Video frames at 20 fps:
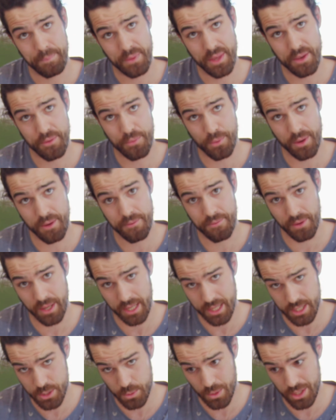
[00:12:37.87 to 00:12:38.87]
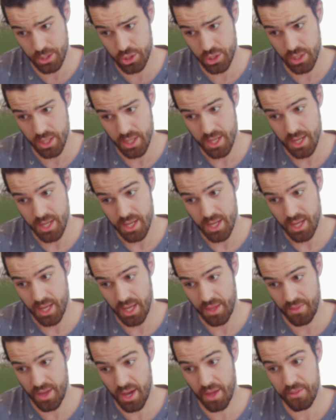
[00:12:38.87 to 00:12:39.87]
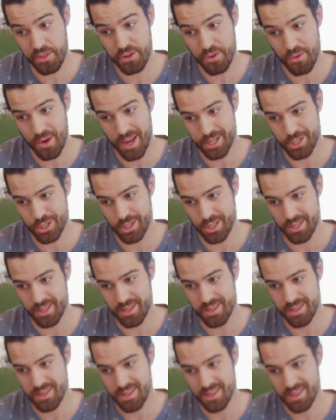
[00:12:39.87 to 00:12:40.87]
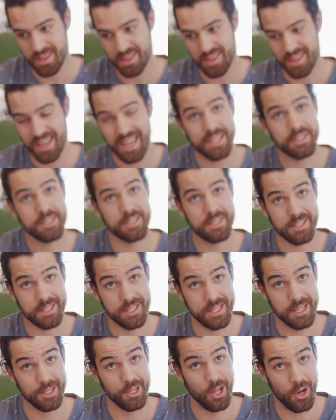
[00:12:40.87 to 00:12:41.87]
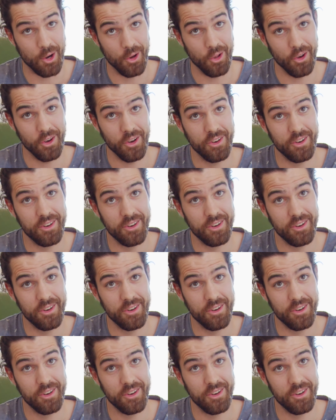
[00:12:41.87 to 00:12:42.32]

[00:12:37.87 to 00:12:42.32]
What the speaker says: If we flick a switch in the other direction, it's still on.